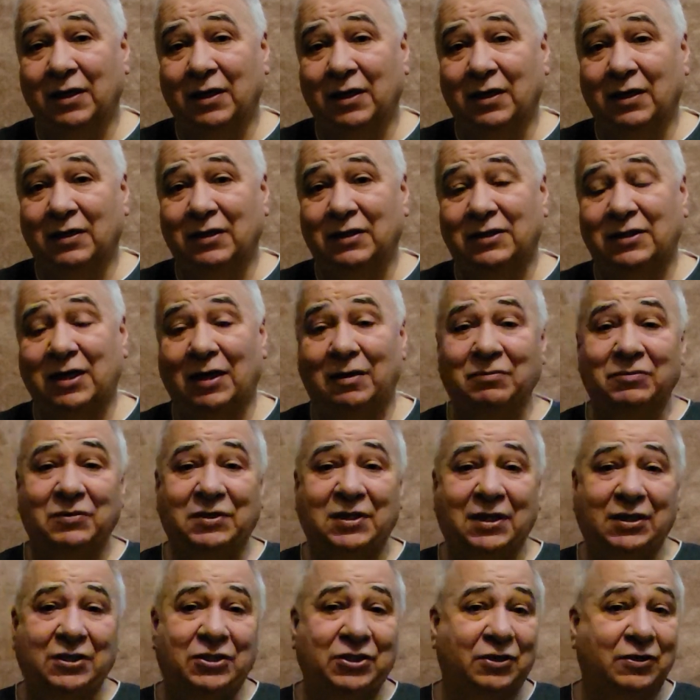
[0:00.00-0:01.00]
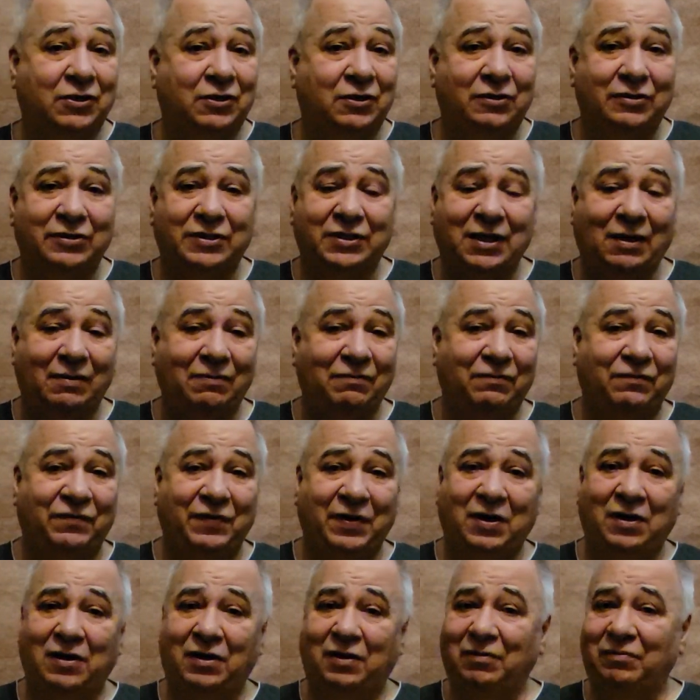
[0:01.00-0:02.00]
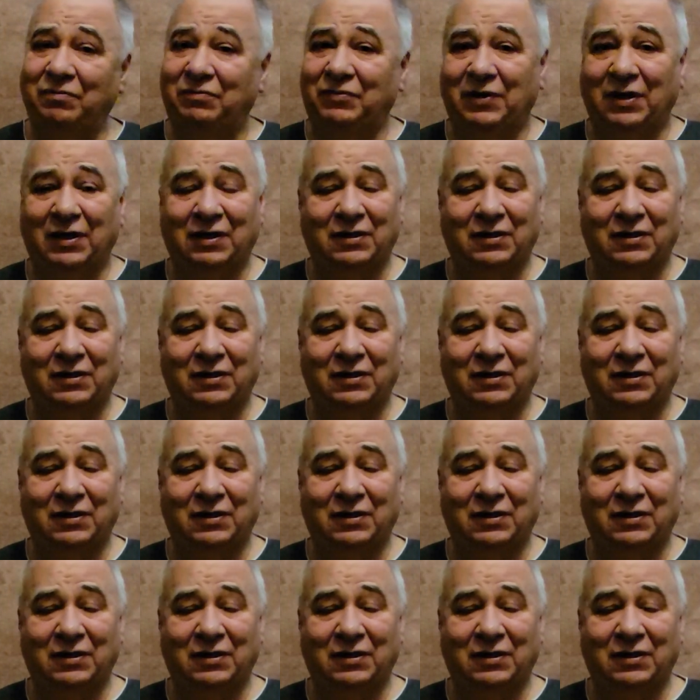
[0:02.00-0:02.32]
Some digital, some film.